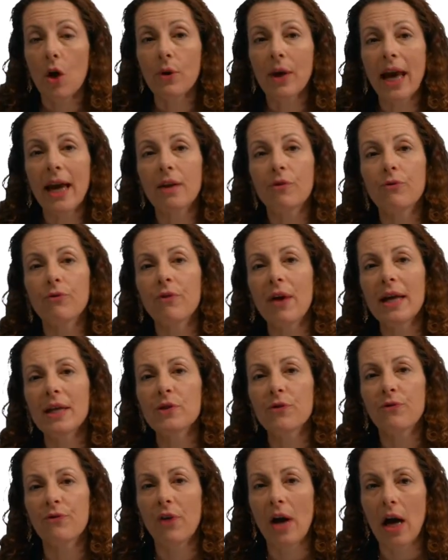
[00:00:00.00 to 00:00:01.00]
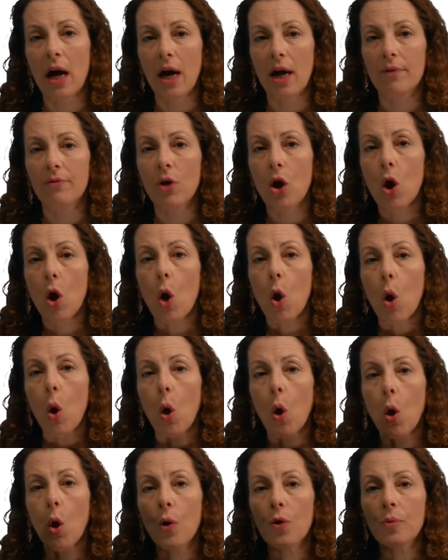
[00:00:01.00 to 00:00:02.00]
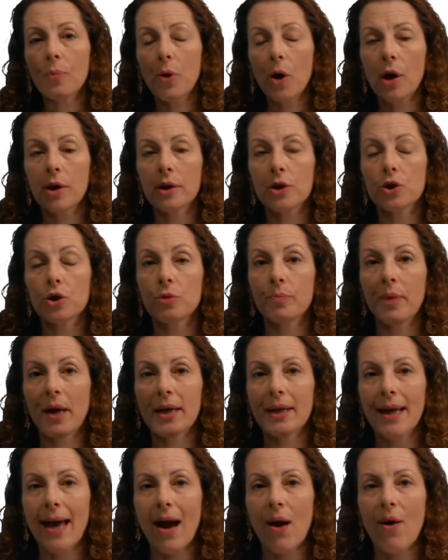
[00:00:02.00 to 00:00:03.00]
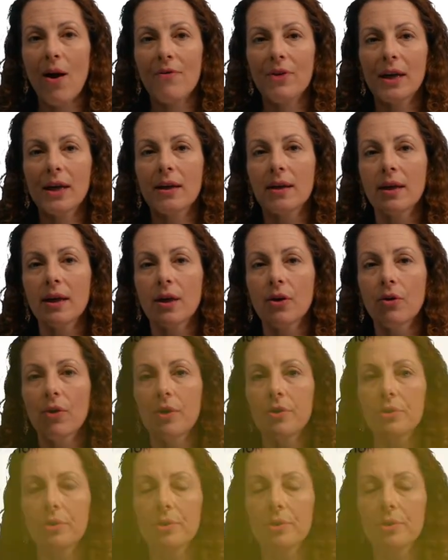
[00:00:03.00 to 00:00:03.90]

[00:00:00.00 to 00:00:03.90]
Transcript: Okay, in phase 5, all the parties should by now have a clear